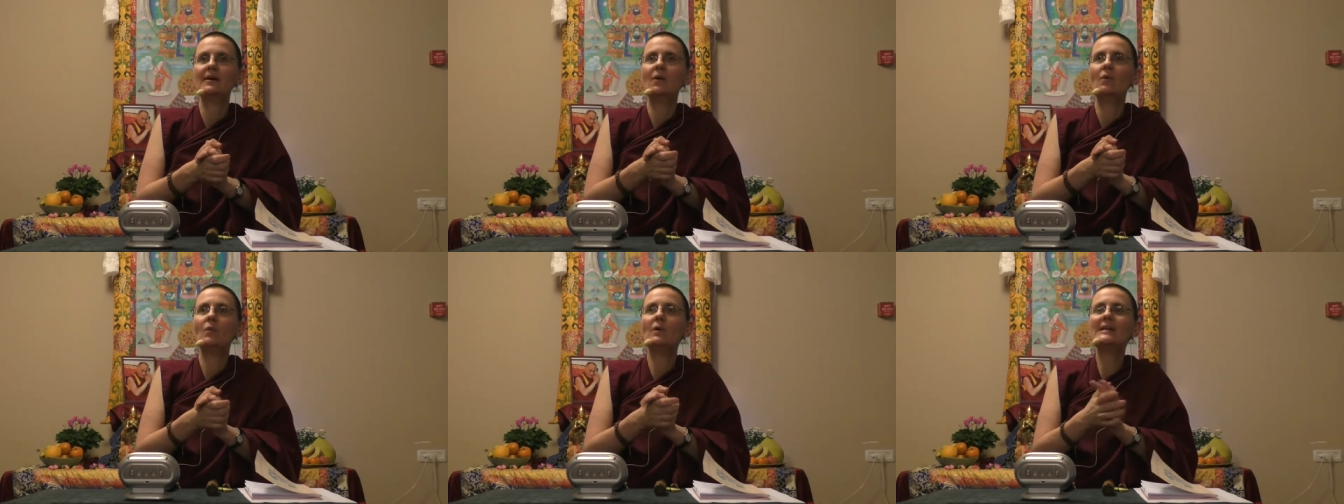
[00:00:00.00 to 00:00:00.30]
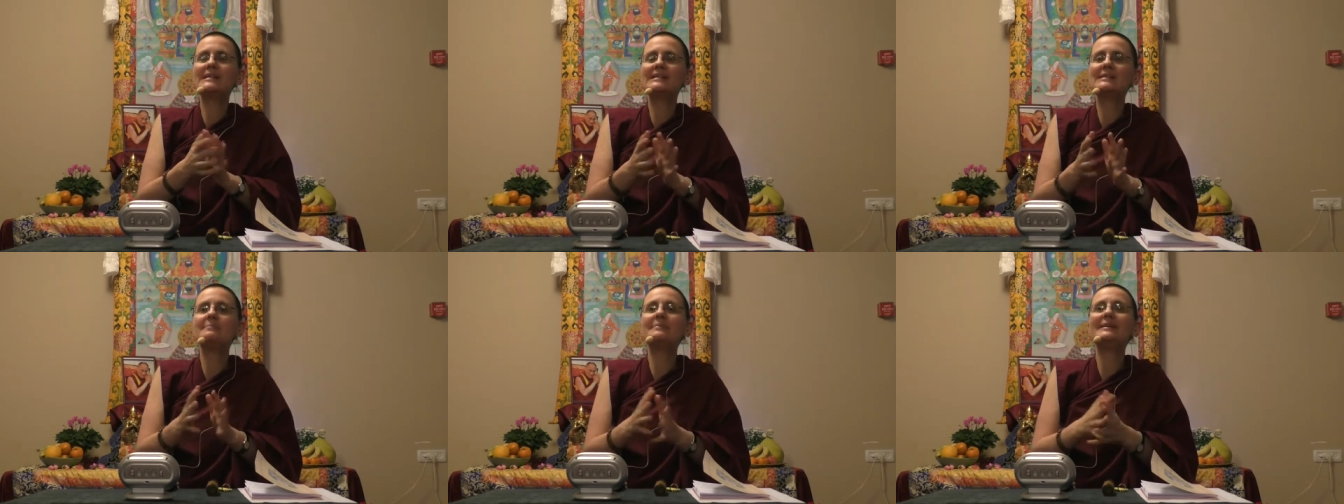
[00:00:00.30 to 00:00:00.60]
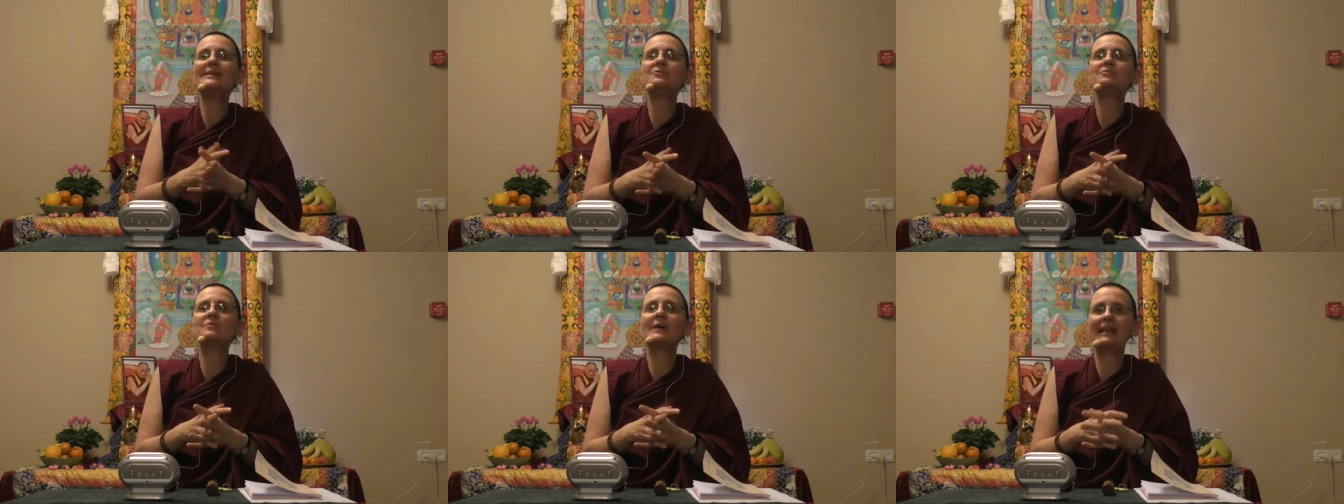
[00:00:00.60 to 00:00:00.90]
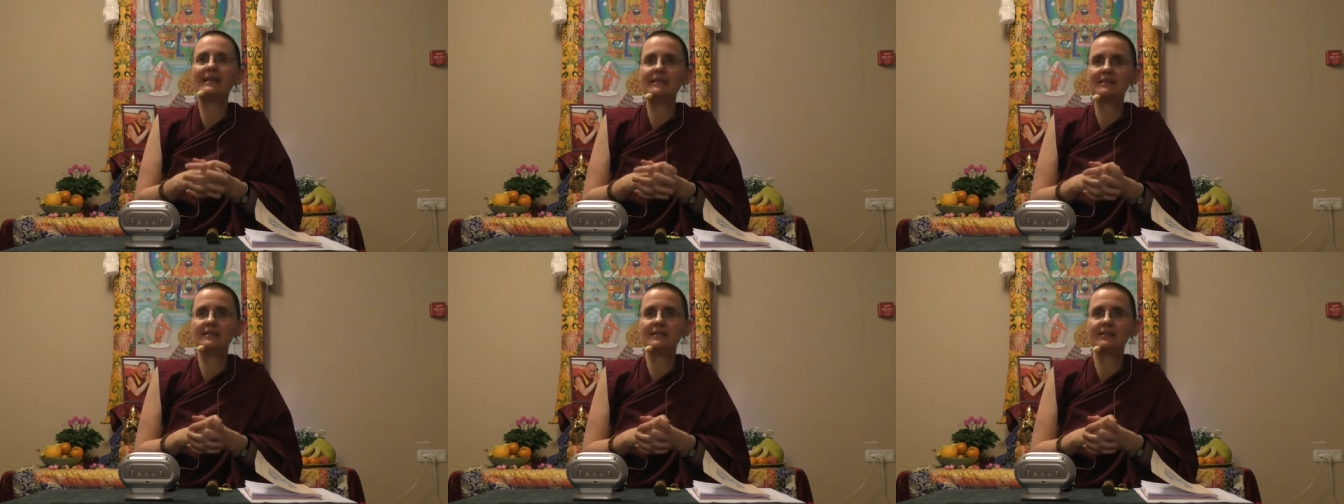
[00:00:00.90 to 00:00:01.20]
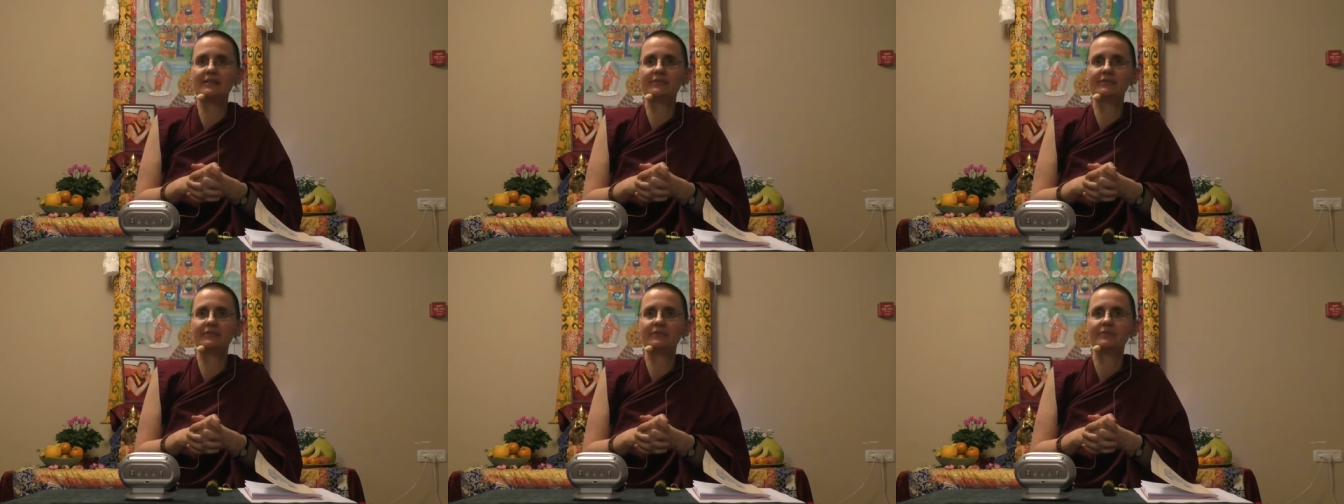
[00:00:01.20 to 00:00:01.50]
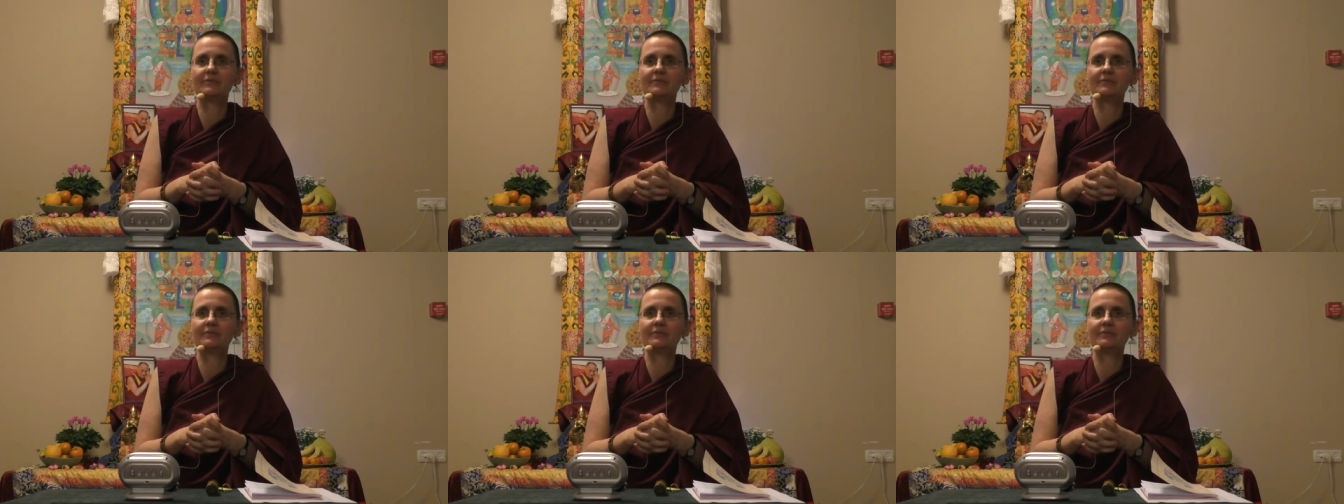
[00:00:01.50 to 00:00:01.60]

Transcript: What does it mean, relative?